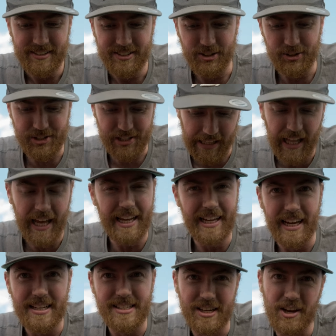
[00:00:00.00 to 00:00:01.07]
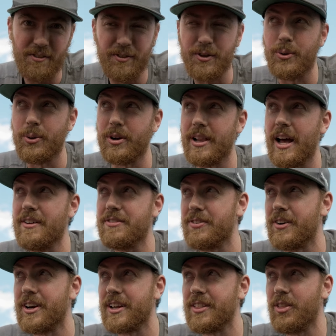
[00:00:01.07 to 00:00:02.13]
So it's like as if you were left
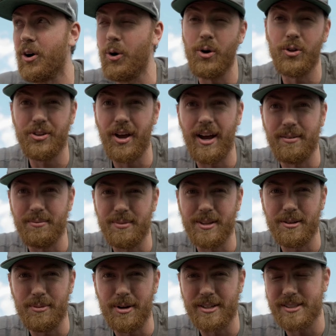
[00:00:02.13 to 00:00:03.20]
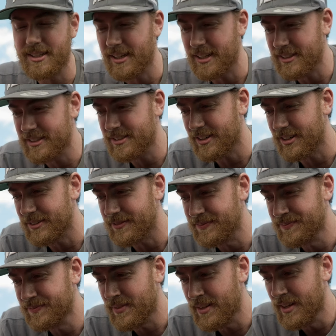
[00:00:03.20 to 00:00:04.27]
footing the whole time in the Mustang. So
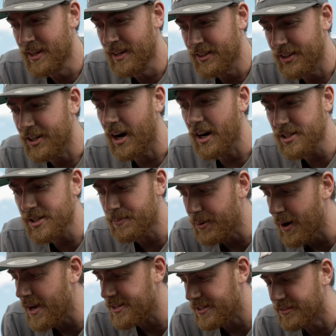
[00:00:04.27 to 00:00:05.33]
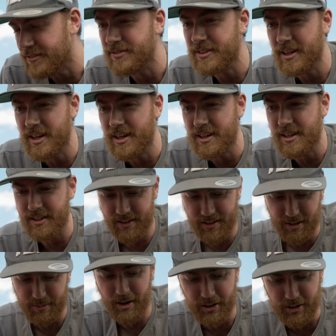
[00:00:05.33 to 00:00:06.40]
the car is impressive.
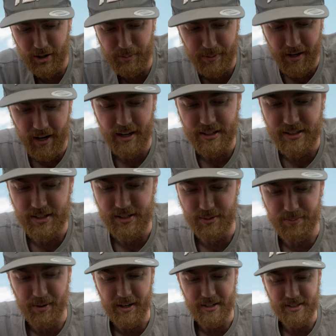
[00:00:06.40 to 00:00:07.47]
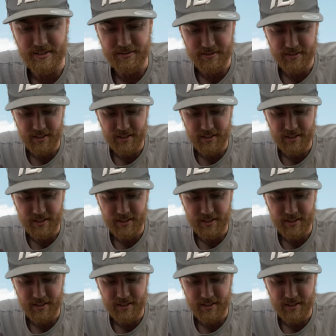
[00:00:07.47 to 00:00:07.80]
The amount of grip it has is impressive.